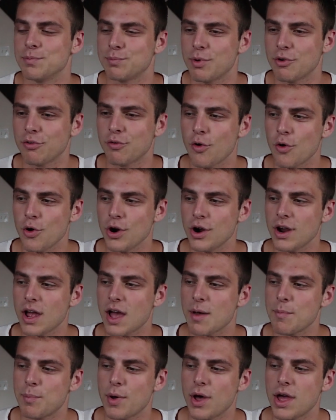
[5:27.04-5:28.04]
before,
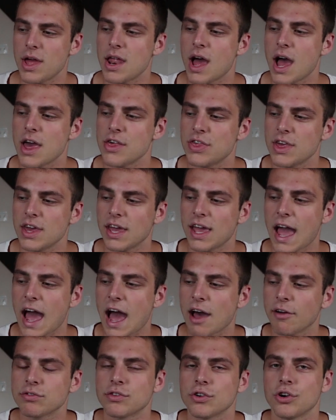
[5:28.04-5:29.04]
but I think
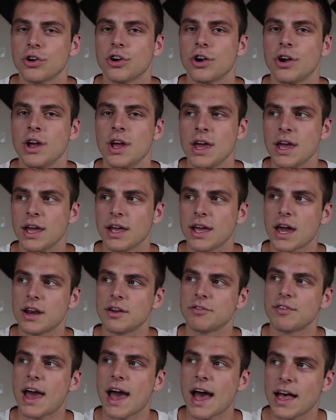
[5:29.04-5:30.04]
after kind
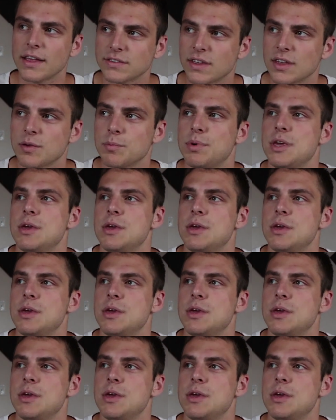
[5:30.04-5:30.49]
of asking